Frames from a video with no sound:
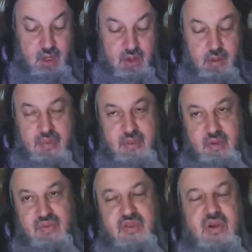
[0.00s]
So I'm
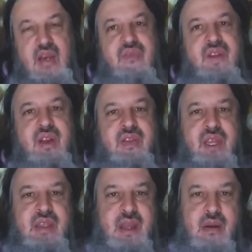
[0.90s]
still trying to figure
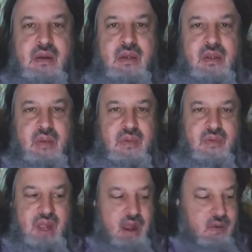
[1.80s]
things out in terms
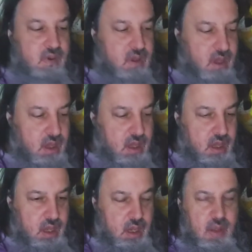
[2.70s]
of how
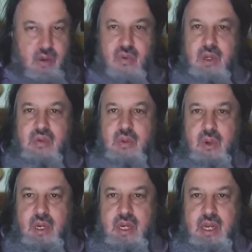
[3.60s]
uh, the dreams are
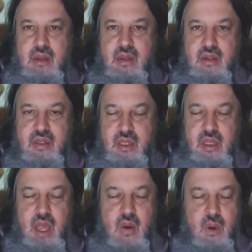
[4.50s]
working out. There's
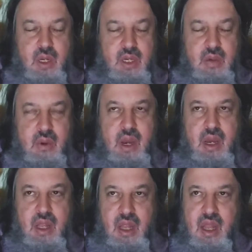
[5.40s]
still a lot of work to do.
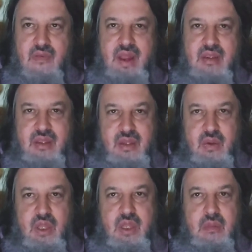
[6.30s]
And a lot of it has to
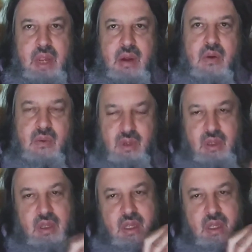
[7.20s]
do with my own